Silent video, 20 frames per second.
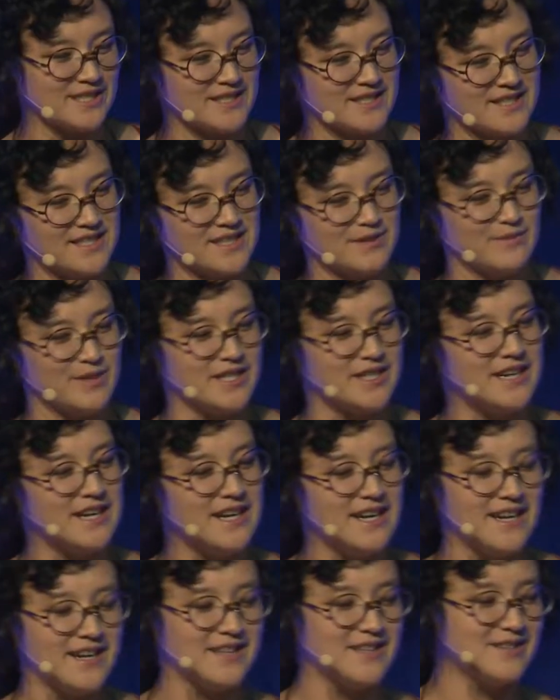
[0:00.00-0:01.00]
system, and
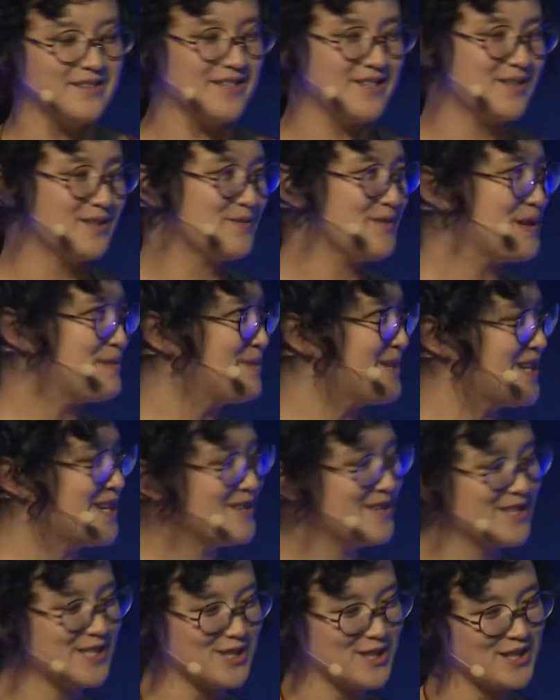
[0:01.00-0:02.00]
the framing
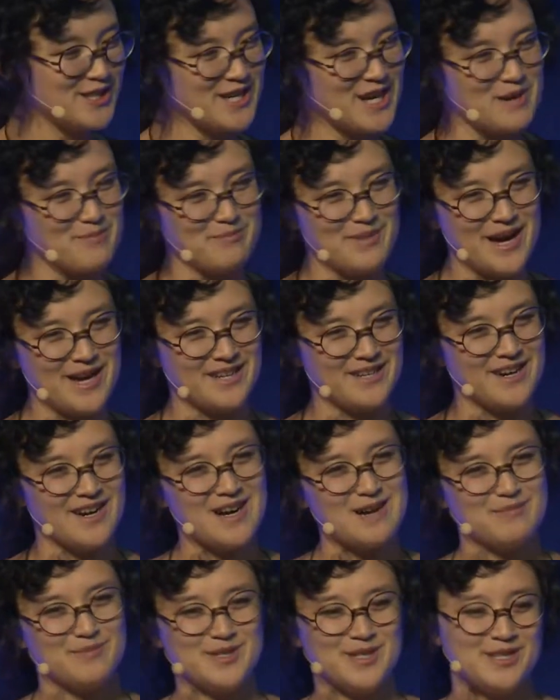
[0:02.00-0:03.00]
here is good cop, bad
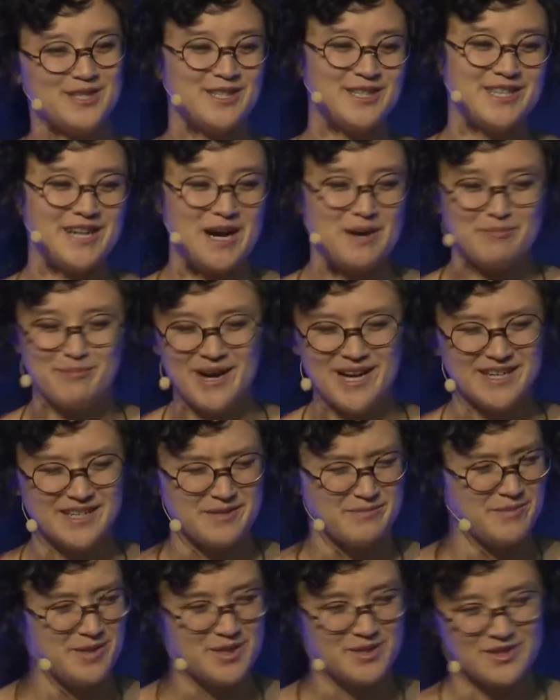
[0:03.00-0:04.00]
cop, or good cop, bad
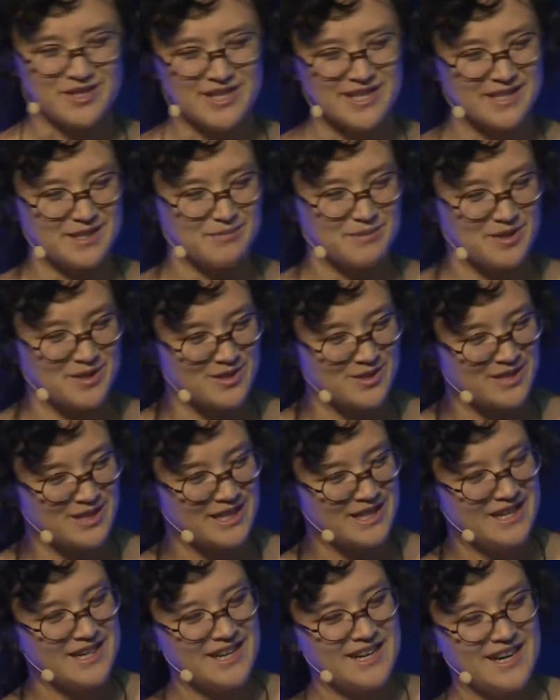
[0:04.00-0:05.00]
computer, I suppose.
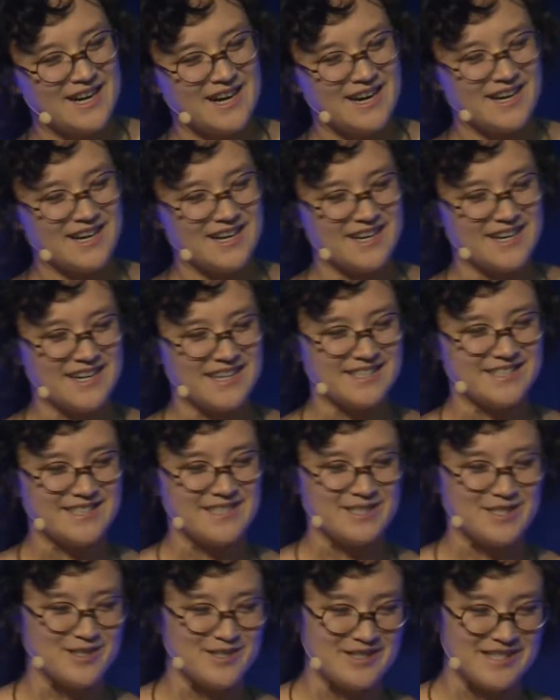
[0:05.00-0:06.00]
And
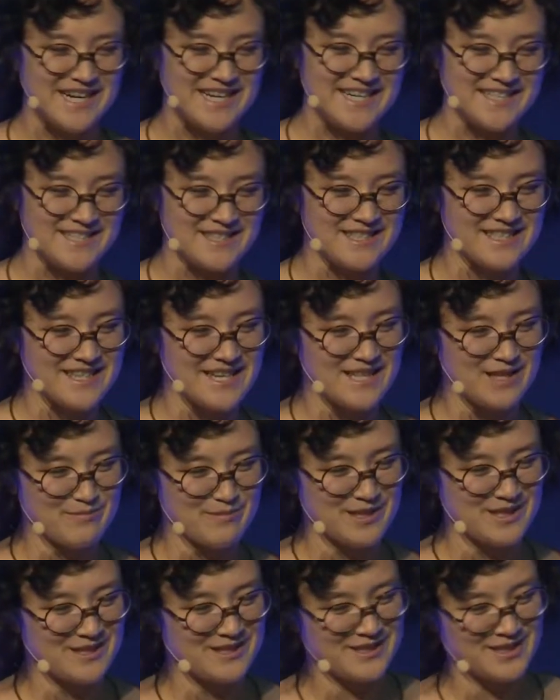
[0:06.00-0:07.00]
so I guess the guy in the
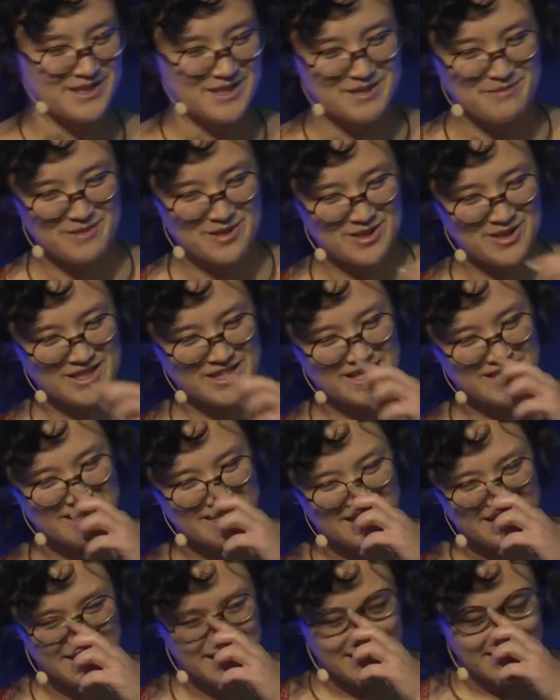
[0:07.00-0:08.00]
middle is your community,
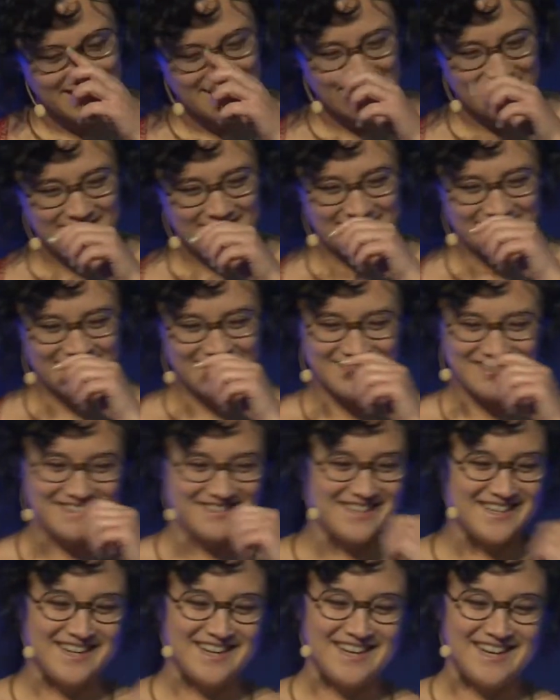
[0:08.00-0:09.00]

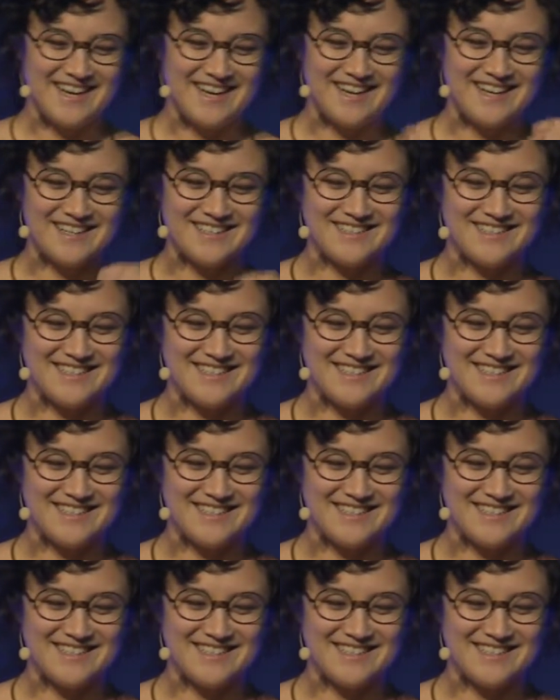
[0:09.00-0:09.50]
and